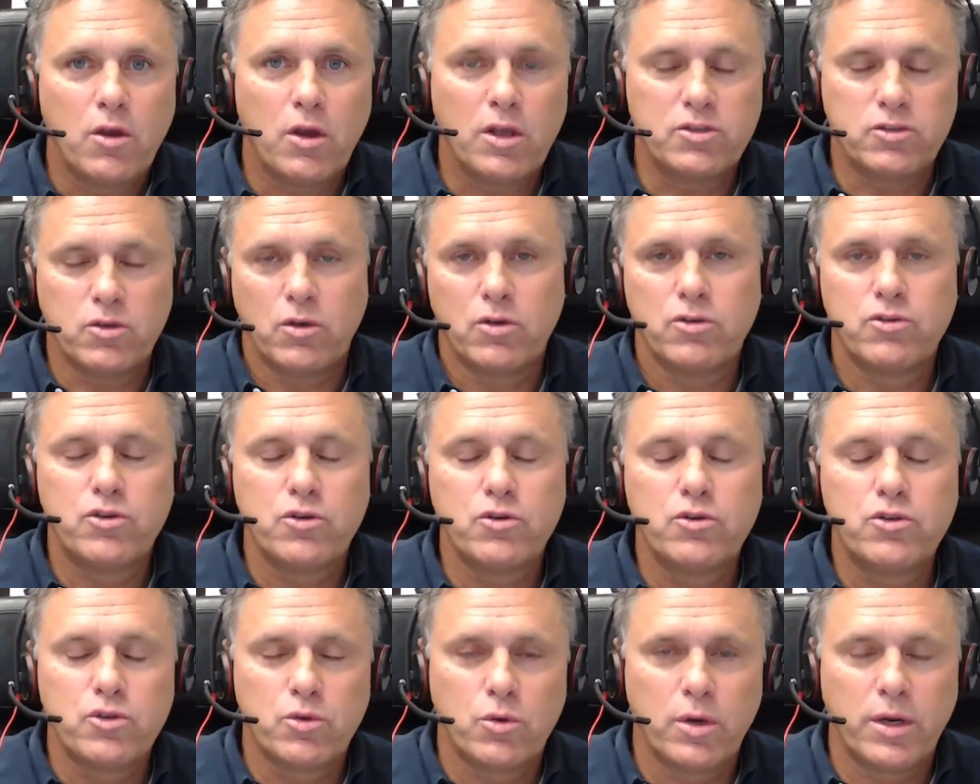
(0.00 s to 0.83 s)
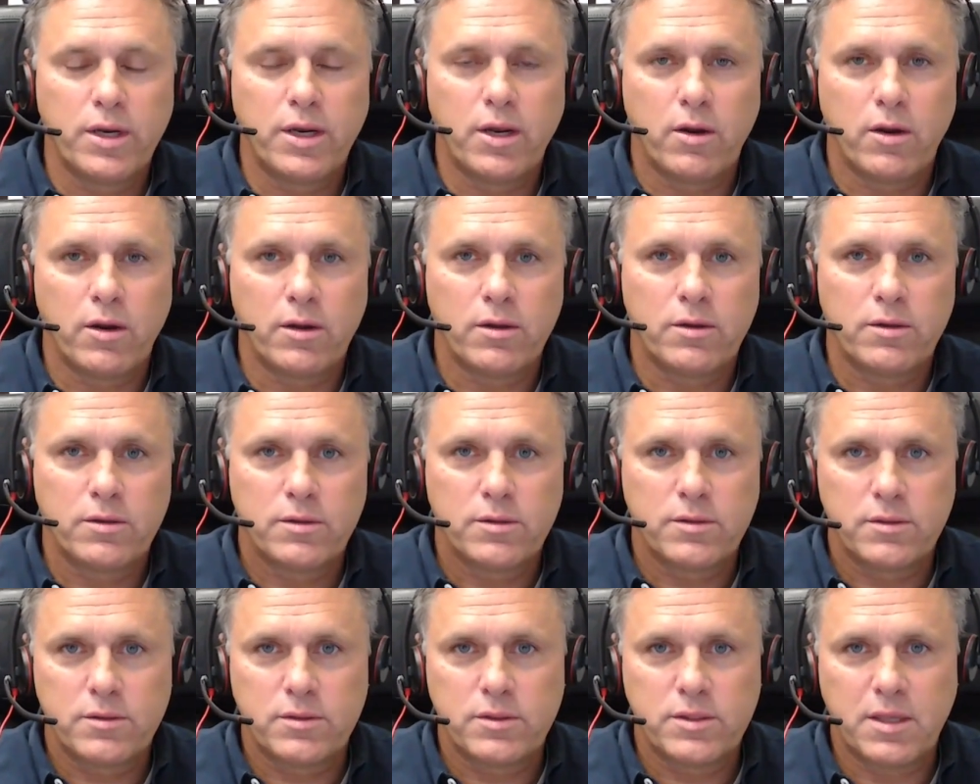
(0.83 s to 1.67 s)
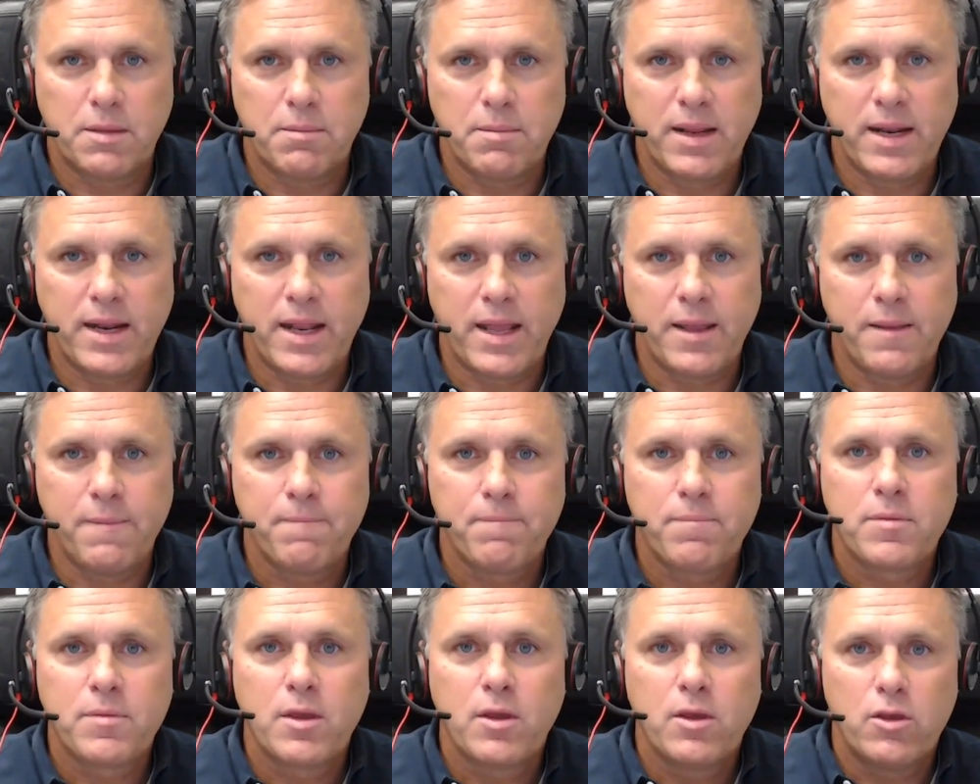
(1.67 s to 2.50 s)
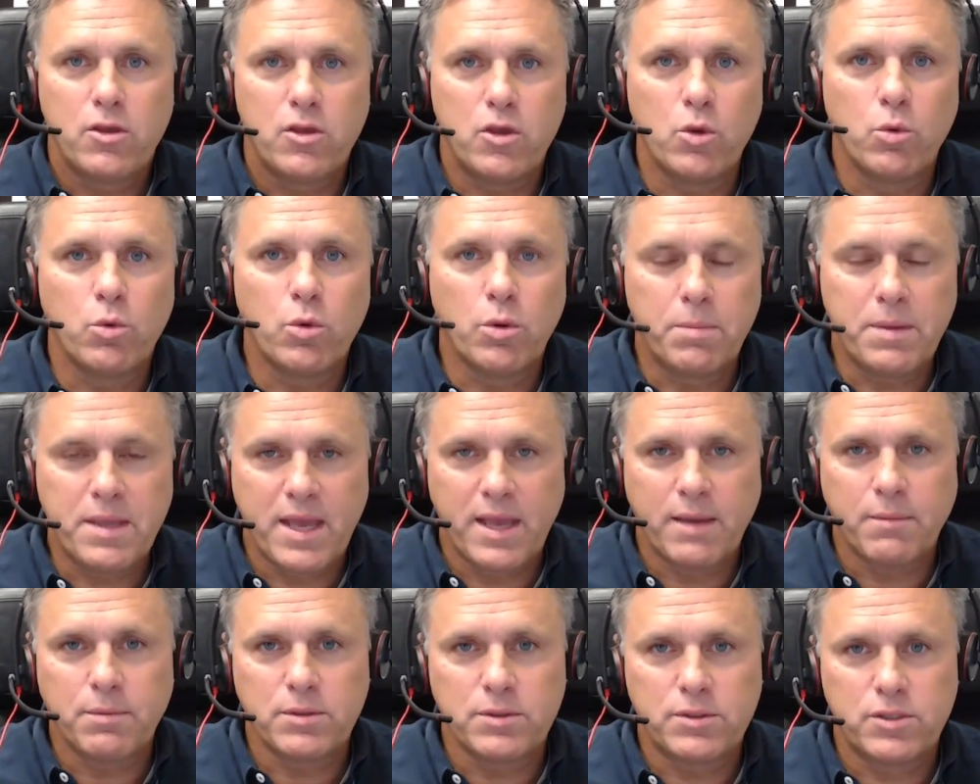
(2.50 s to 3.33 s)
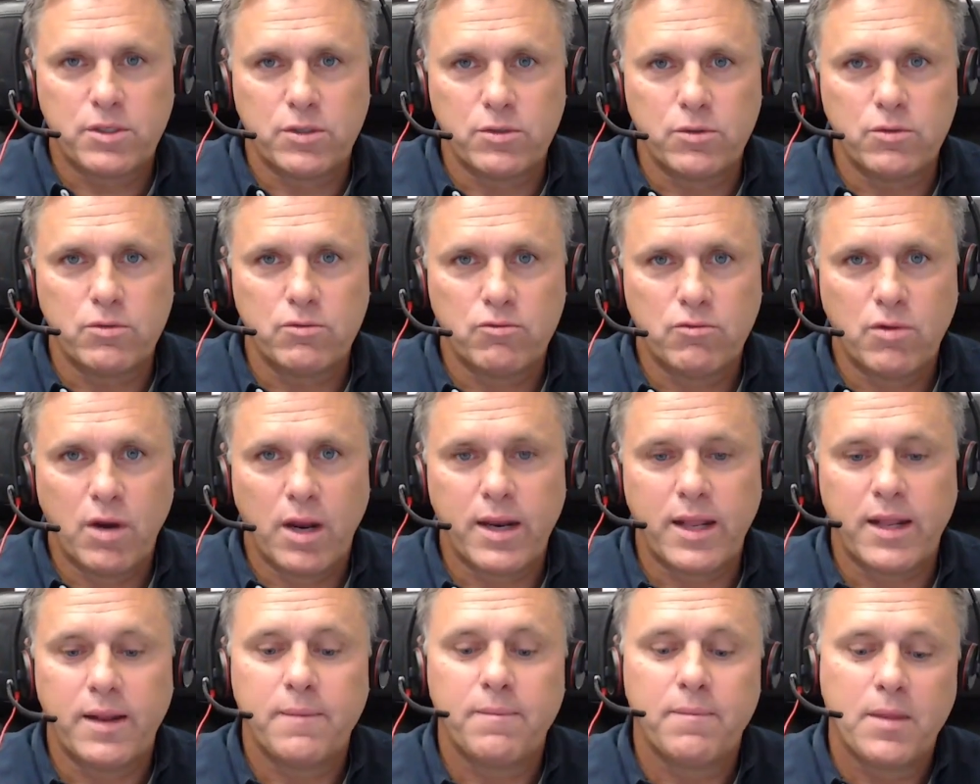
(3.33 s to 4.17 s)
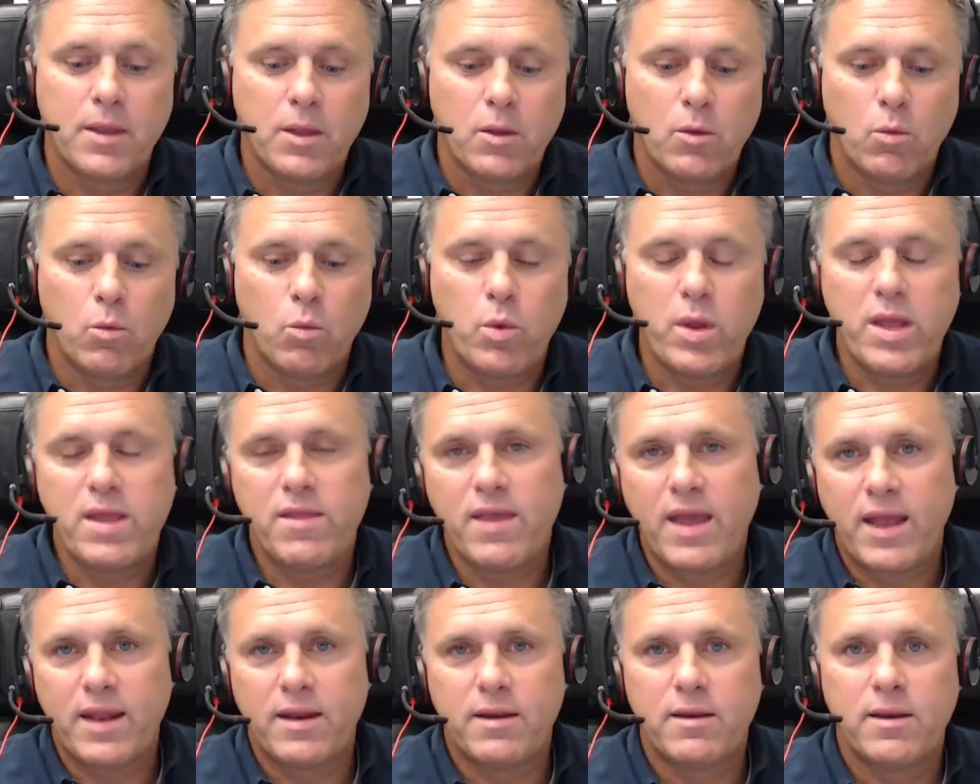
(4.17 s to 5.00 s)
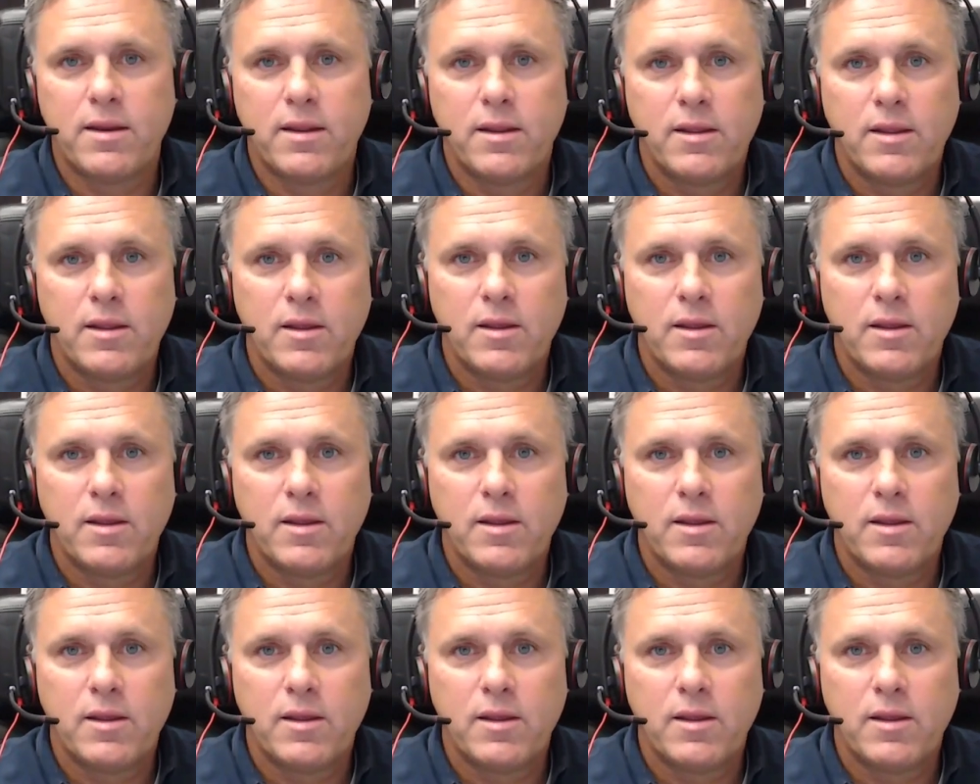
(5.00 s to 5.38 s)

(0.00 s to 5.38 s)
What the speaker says: as long as you join our committee, you will be able to run it. We then,